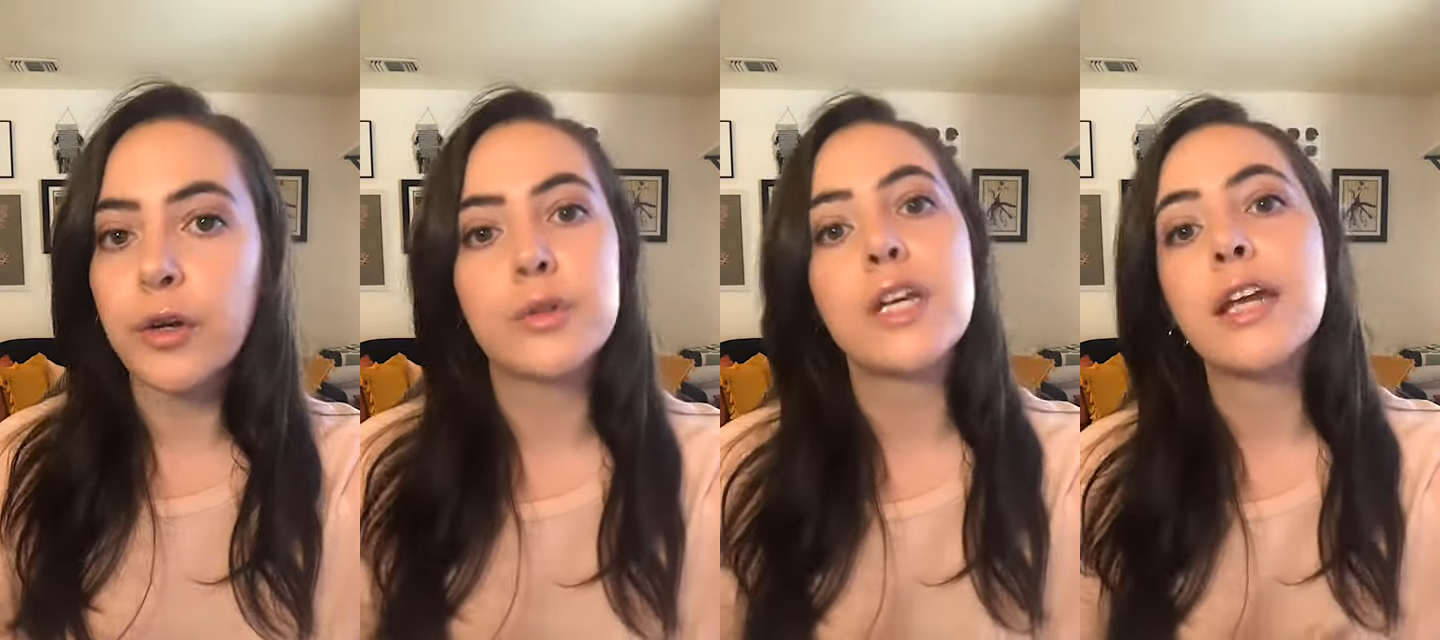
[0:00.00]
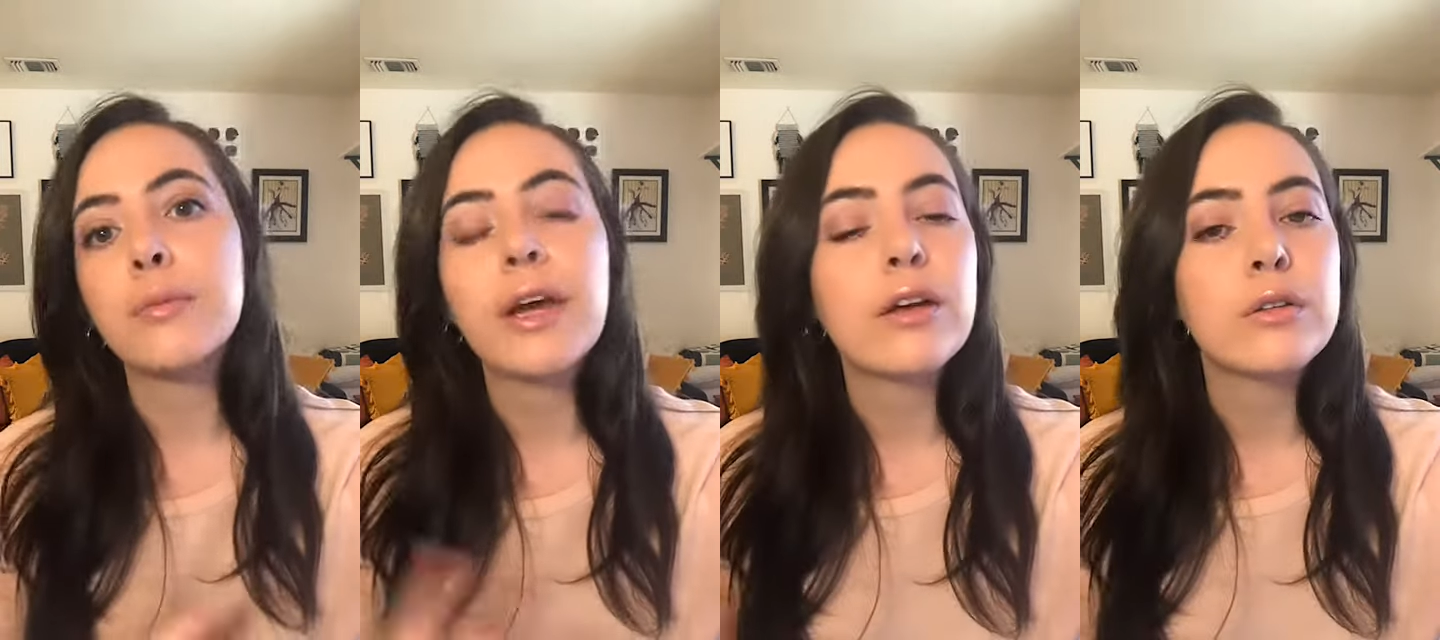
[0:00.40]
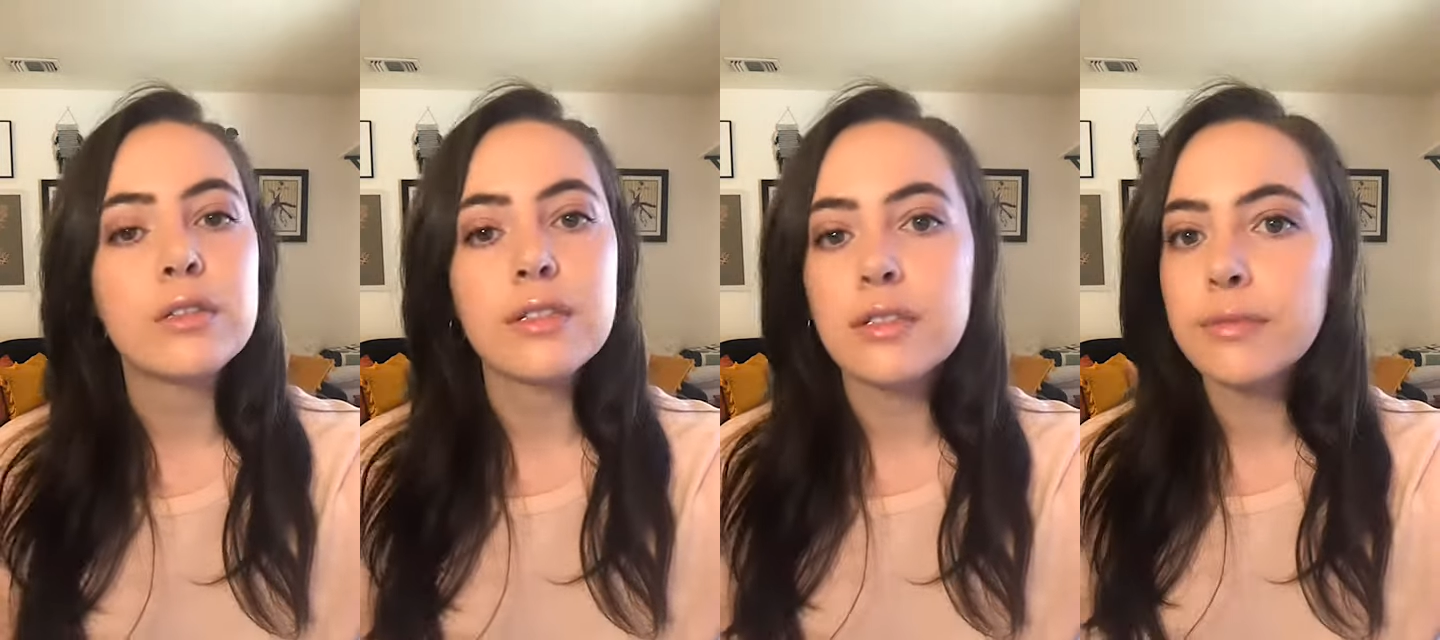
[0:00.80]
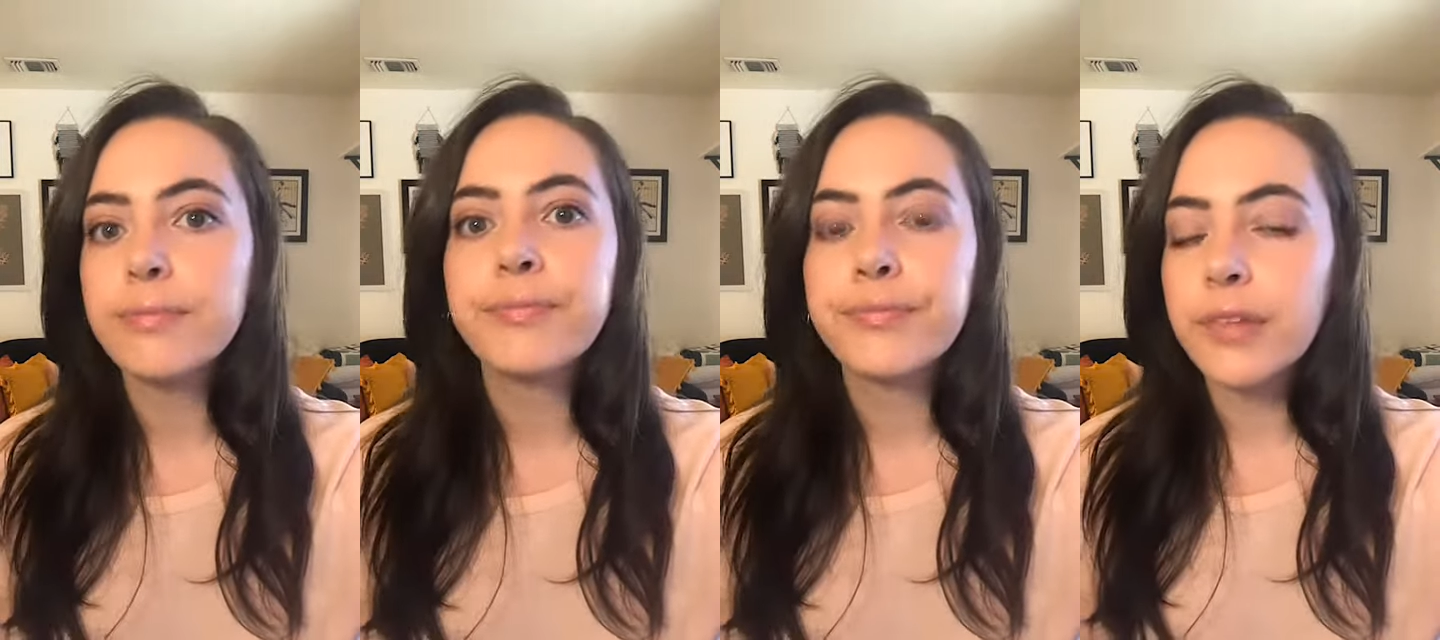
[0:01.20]
10 pounds
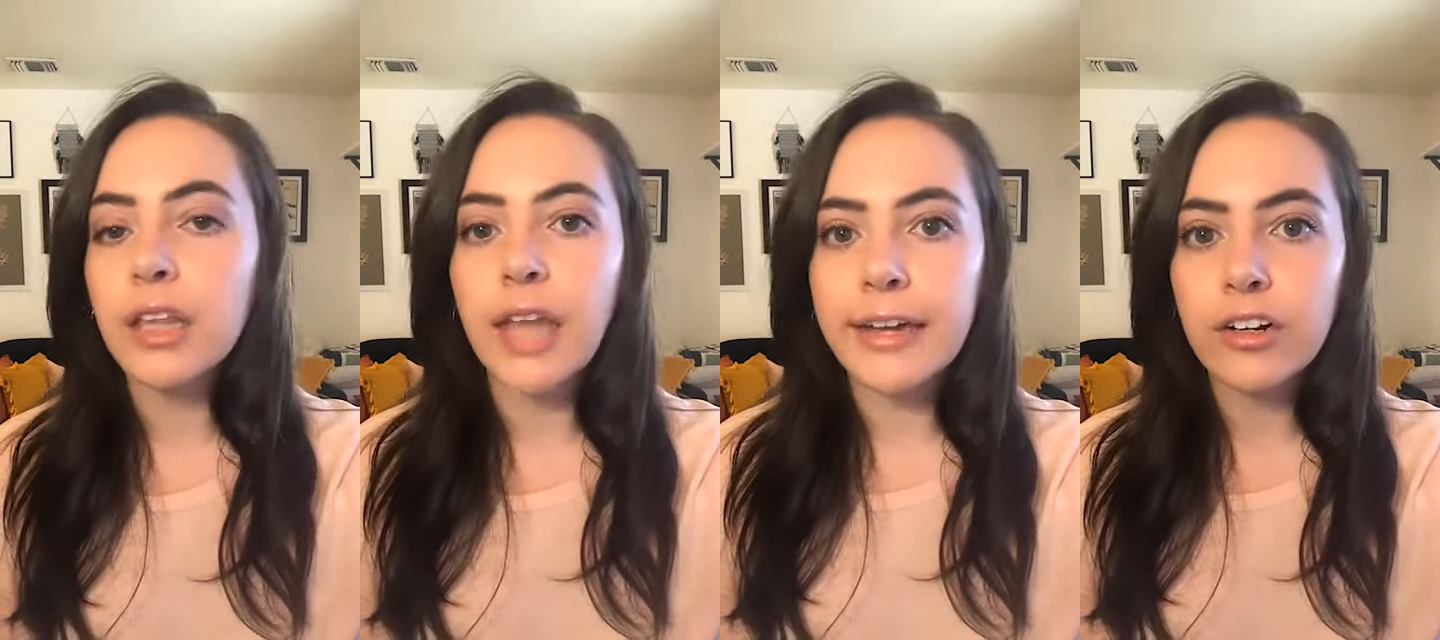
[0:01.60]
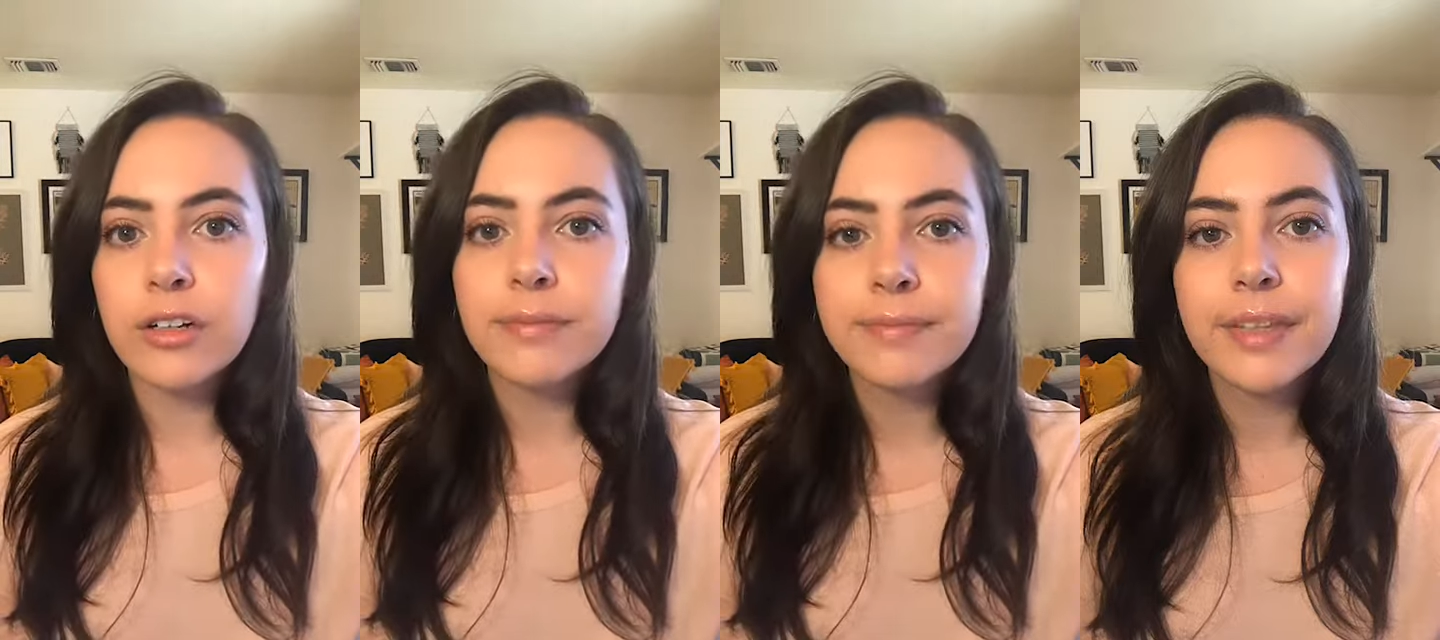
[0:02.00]
lighter.